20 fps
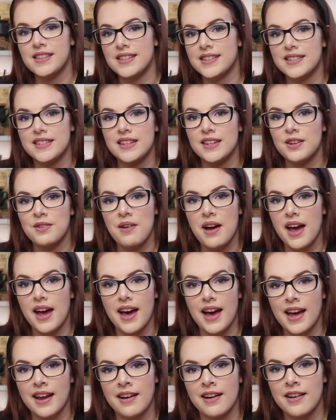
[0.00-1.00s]
the silhouette
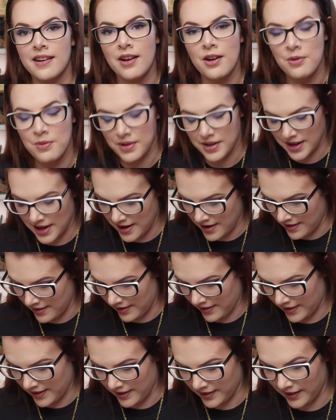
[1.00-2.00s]
and I know what it
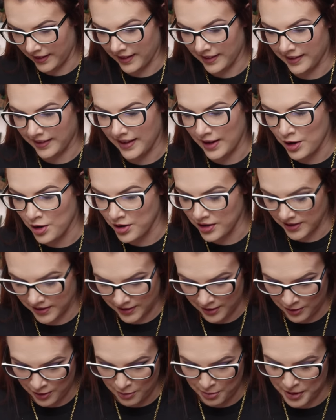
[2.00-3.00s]
is because I can see hooks
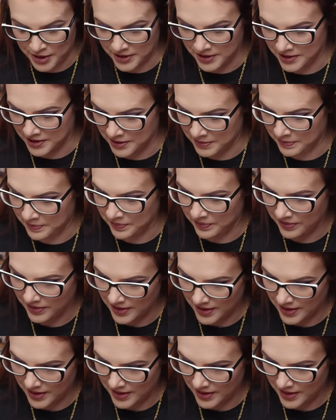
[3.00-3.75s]
on the bottom.